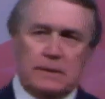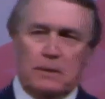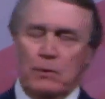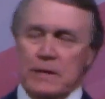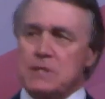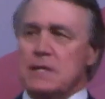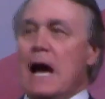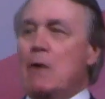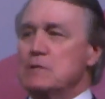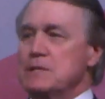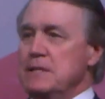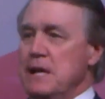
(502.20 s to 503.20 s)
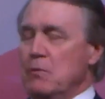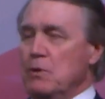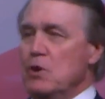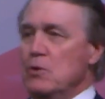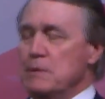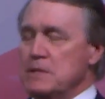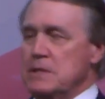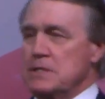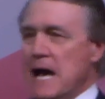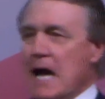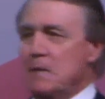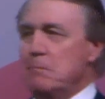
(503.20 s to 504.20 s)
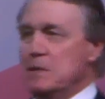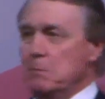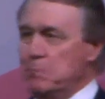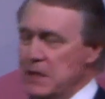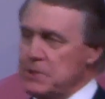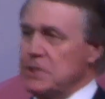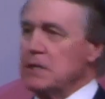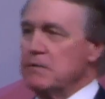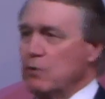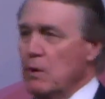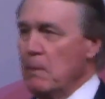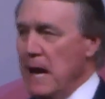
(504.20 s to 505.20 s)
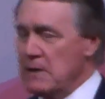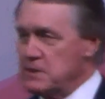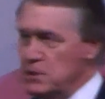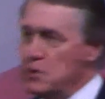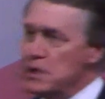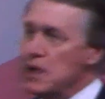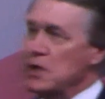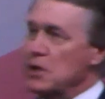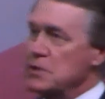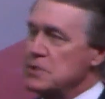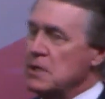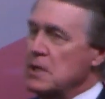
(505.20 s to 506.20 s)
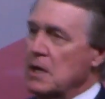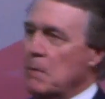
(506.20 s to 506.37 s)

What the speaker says: The reason I was in that room is because I had been bitching for about 2 years